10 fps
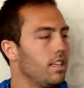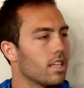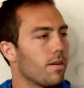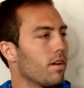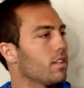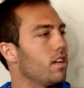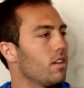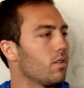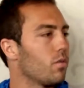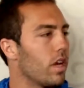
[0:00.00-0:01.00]
Anytime I'd
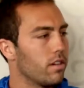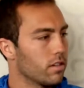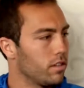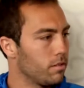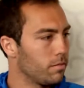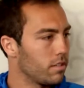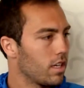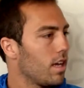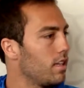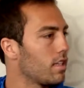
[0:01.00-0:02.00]
go to the weight room,
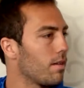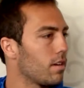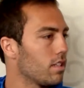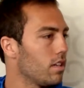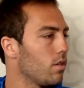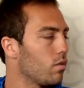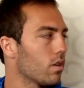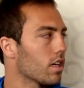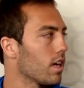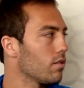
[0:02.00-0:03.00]
anytime I'd go
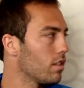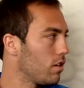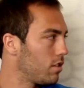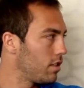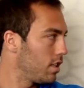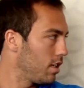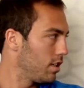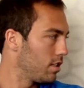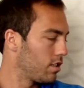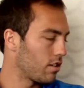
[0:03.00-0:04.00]
work out with Coach Z,
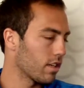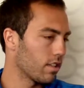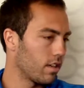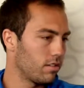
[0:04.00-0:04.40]
strength